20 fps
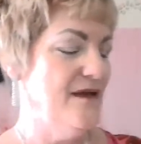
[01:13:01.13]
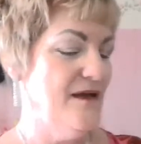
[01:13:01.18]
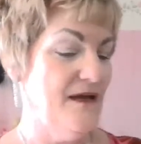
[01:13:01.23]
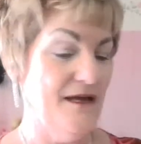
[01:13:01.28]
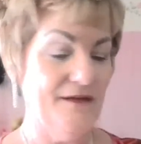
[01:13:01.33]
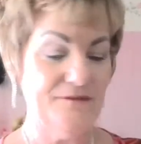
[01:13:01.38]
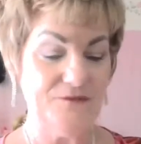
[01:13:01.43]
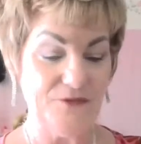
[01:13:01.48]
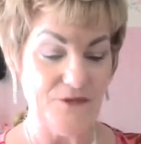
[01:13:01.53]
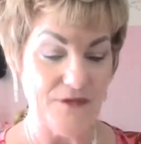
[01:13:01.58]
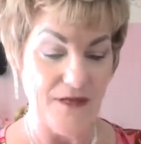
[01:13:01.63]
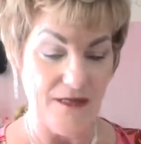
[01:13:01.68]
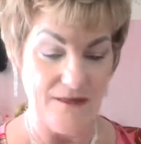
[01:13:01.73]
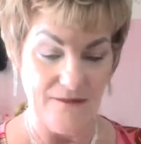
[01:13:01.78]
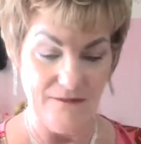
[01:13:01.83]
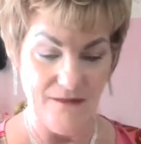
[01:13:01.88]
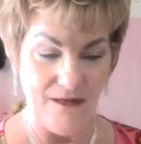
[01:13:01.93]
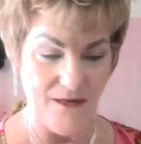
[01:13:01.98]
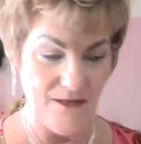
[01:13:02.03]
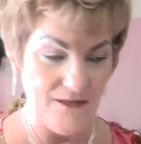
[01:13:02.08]
After
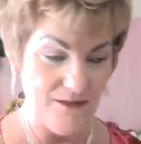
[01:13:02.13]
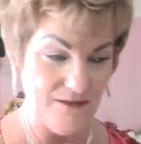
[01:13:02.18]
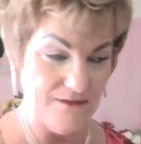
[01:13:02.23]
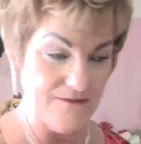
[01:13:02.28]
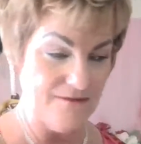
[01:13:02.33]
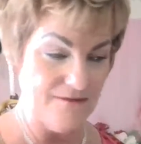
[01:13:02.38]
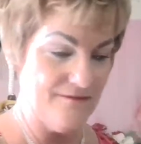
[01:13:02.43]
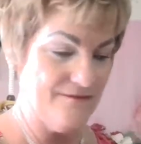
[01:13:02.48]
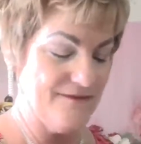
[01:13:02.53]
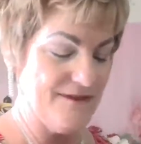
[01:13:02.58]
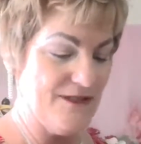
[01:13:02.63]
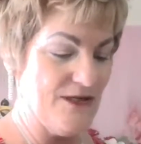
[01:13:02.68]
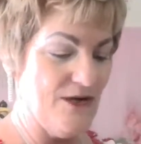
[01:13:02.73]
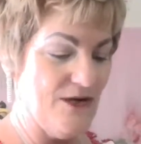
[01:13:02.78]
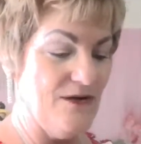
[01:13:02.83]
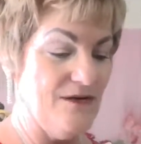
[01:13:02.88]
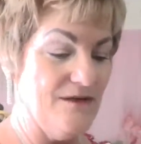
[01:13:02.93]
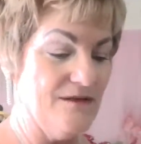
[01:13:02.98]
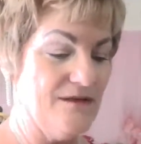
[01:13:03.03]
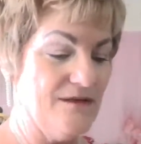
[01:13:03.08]
that long
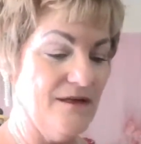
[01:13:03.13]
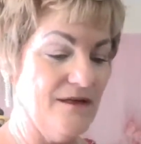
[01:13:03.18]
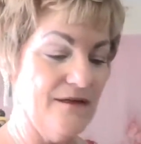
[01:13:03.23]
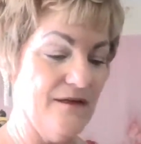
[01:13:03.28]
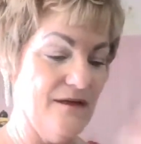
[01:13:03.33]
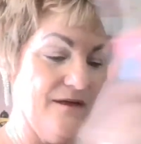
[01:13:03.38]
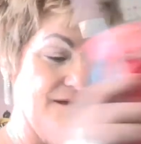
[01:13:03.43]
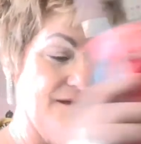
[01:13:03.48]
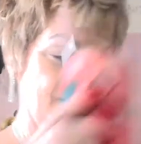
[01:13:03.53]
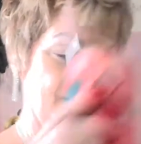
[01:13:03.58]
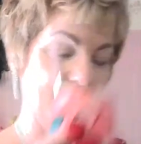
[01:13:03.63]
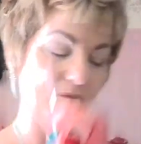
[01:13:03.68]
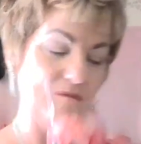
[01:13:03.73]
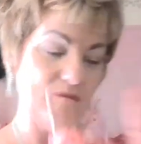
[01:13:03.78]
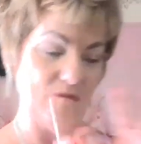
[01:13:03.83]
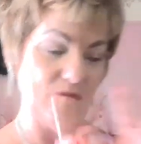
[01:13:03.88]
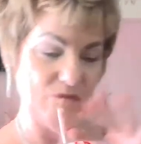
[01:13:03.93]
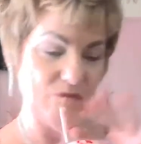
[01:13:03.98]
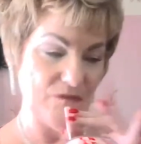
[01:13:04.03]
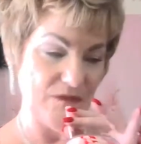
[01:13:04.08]
talk, I gotta
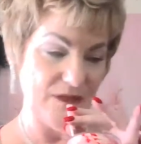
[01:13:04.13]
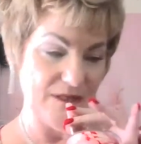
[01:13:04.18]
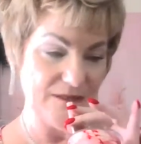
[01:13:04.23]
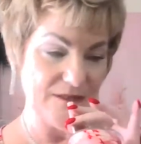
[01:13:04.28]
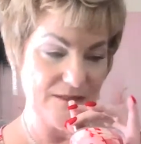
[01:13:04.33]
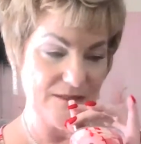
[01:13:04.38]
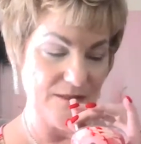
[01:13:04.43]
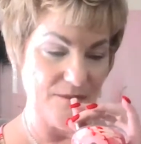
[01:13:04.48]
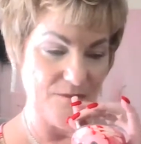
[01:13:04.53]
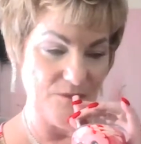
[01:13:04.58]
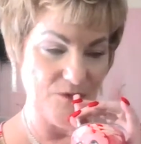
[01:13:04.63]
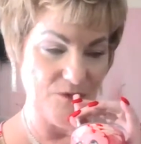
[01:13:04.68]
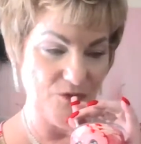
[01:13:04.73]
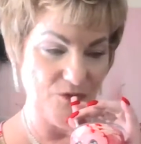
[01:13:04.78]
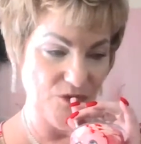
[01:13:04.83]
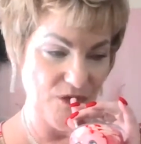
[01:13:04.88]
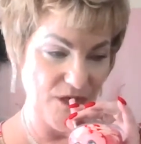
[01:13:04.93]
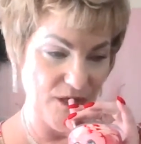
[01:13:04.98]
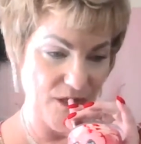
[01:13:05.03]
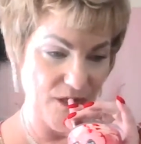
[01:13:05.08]
get something to
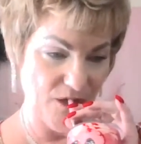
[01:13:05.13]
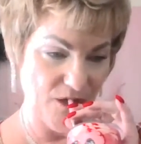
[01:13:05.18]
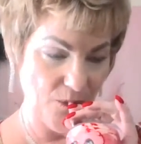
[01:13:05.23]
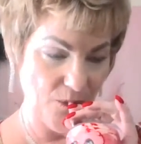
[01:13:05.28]
drink.